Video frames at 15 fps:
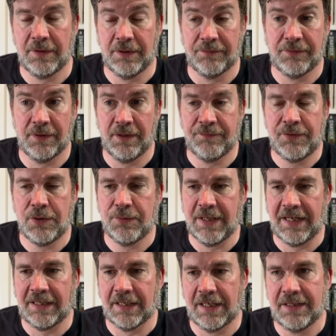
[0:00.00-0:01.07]
of a few
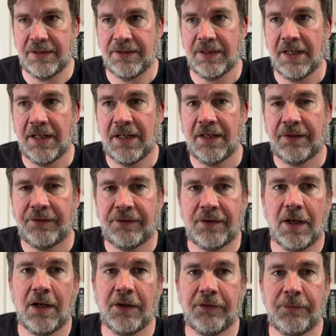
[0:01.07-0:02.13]
decades
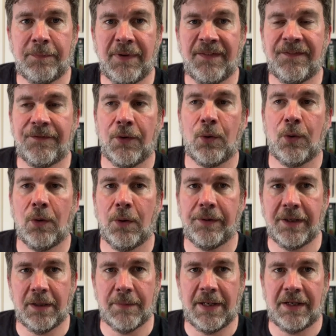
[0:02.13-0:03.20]
starts before
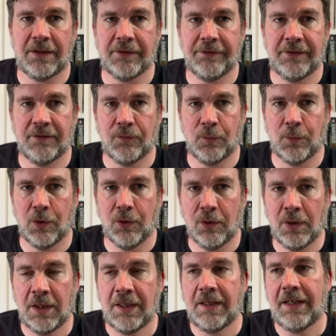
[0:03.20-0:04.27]
the american civil war